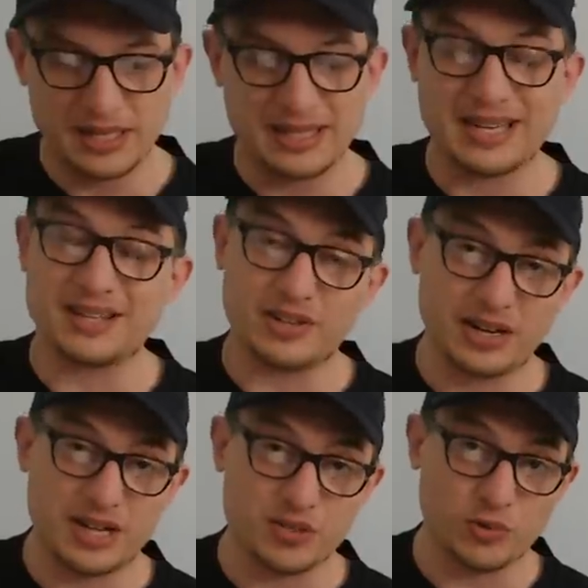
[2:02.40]
The other
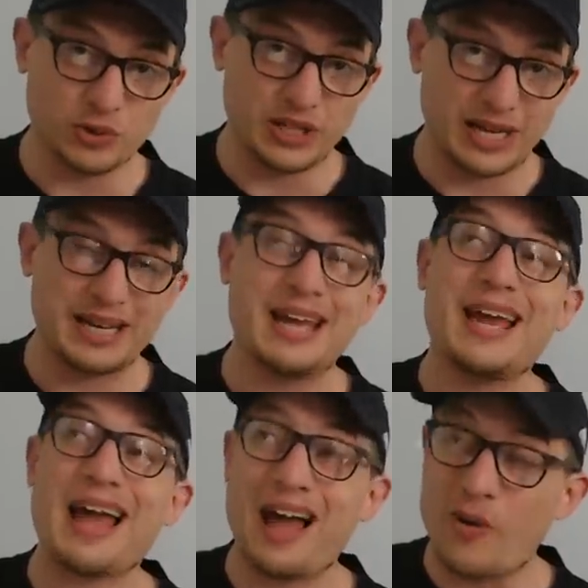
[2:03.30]
guys are all none.
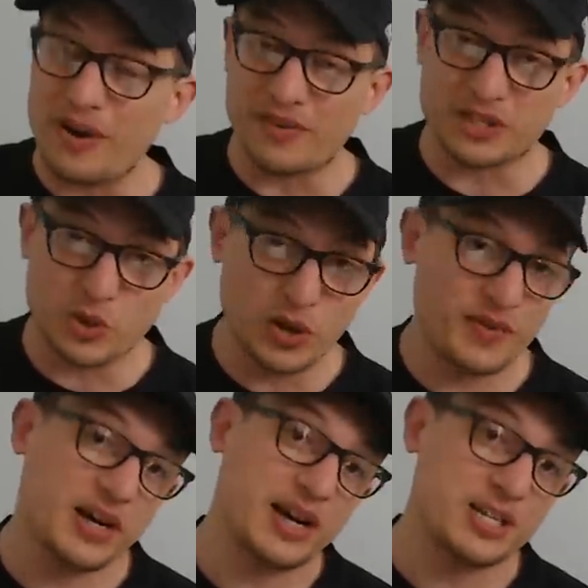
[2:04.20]
However, 2 of you
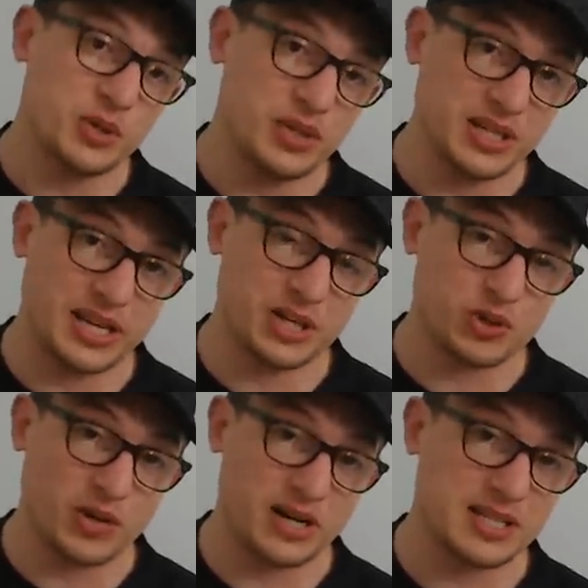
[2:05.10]
guys who didn't get
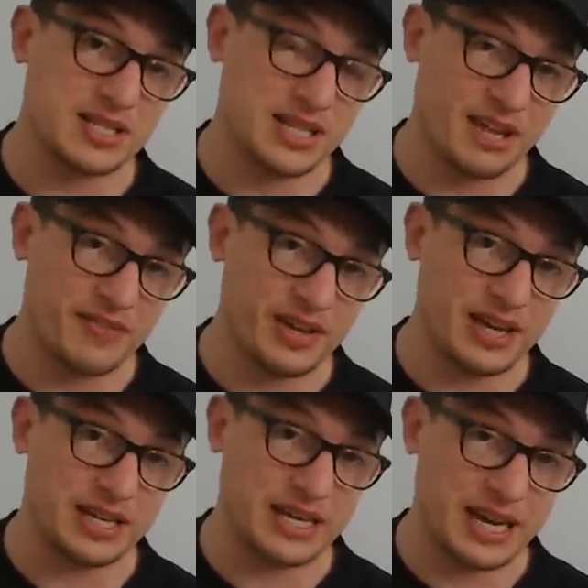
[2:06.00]
tries in Savia
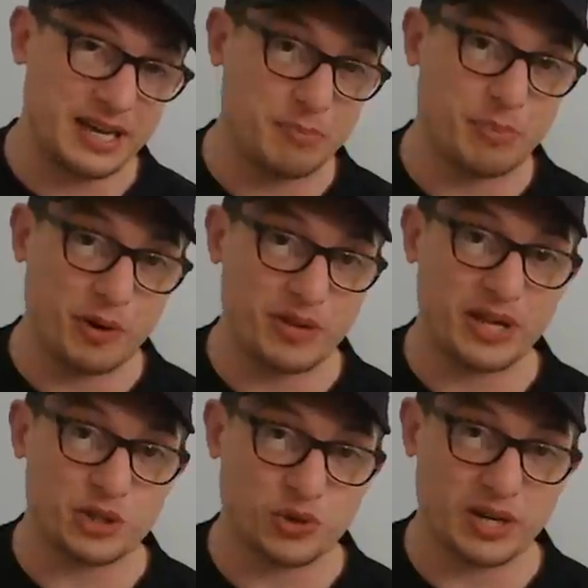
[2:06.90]
and Kane both had
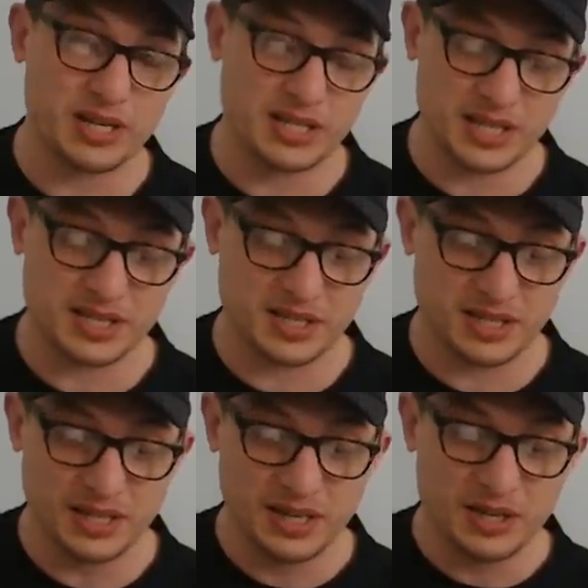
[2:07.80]
try assists.
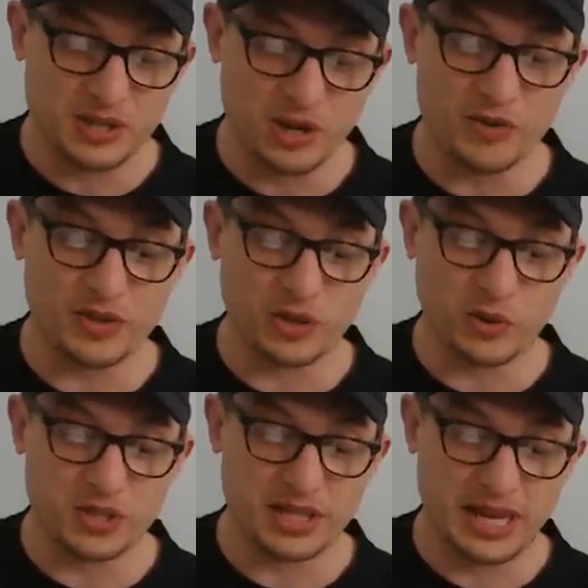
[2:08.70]
So over the course
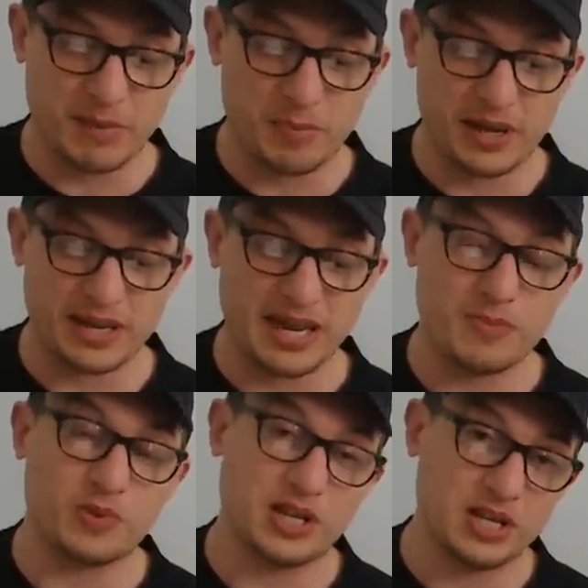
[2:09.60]
of the campaign, Kane
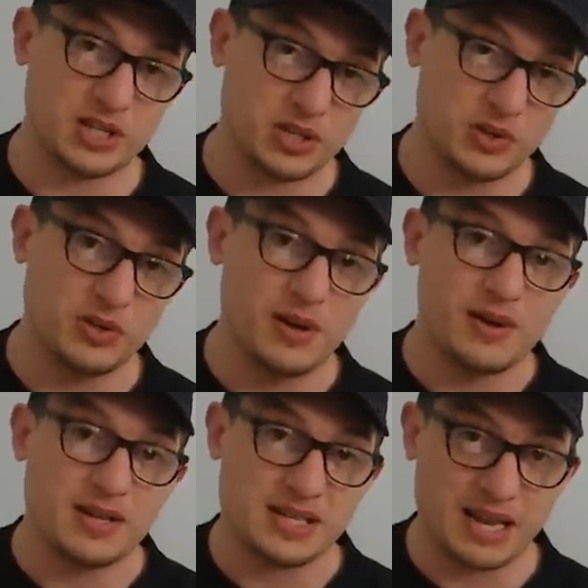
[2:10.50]
would get you 2,
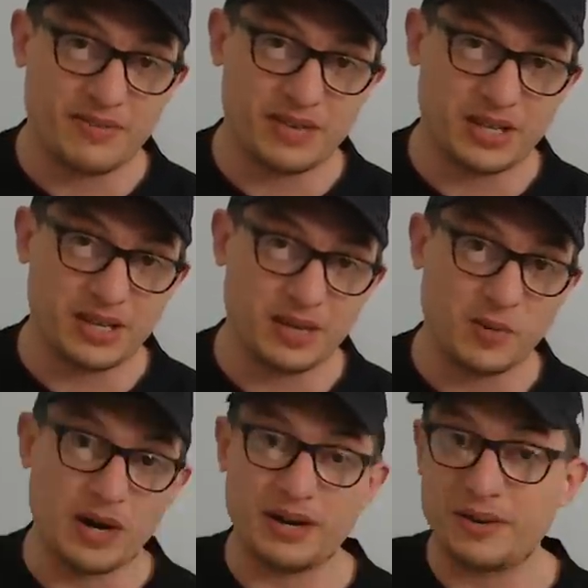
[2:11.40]
Savia would get you
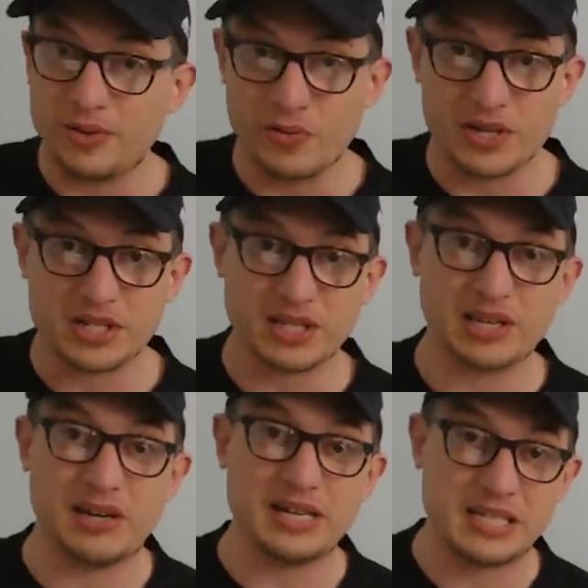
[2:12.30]
1. The rest of the
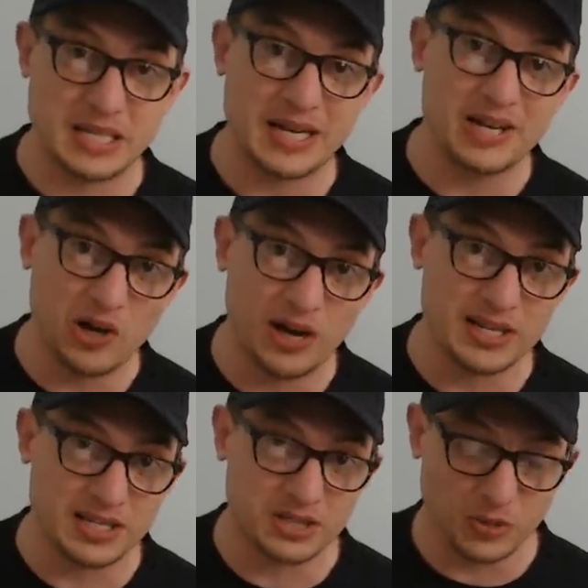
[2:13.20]
guys, not a
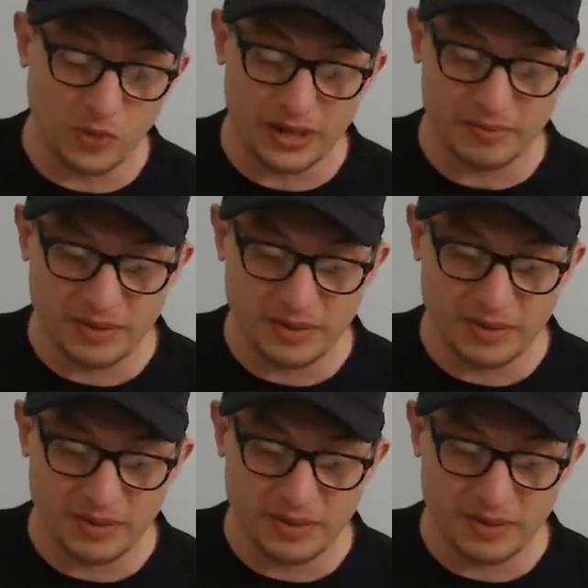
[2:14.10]
single one.